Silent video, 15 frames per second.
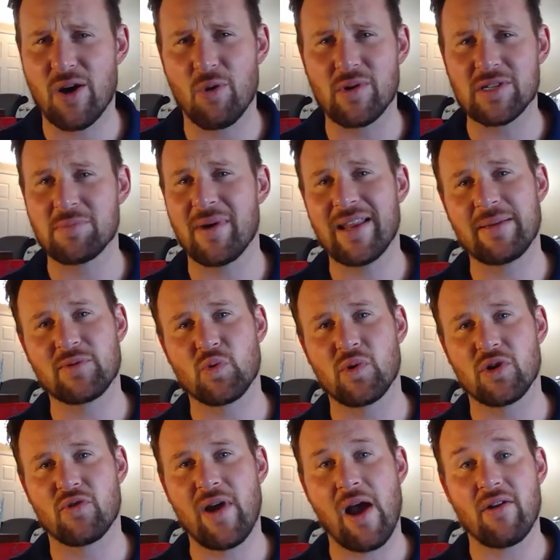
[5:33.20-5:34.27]
always, my name is
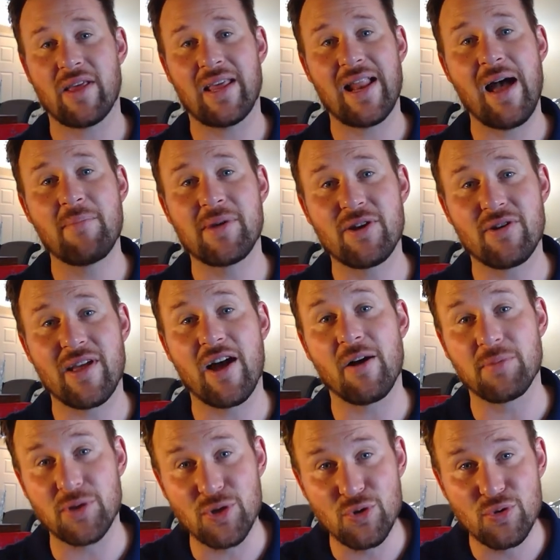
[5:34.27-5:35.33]
Wil Crown, and I'm here to
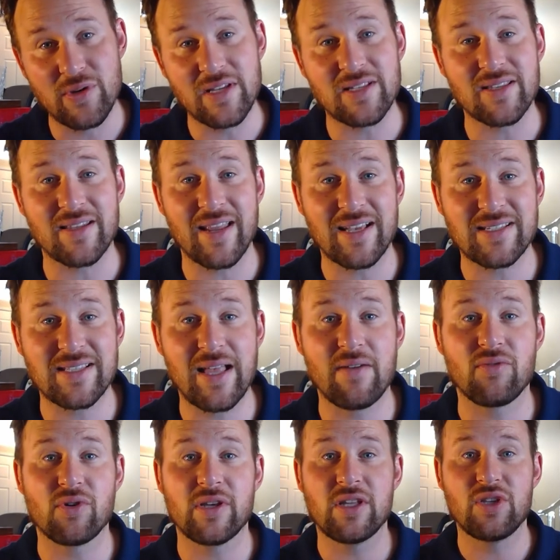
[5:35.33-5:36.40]
help you get to the next
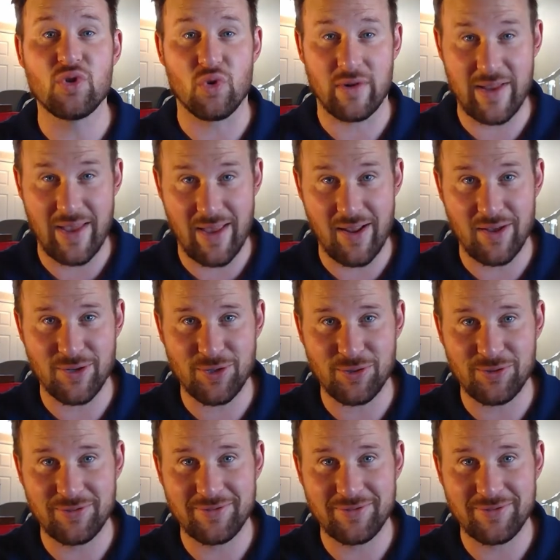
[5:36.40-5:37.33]
level in your dad hustle.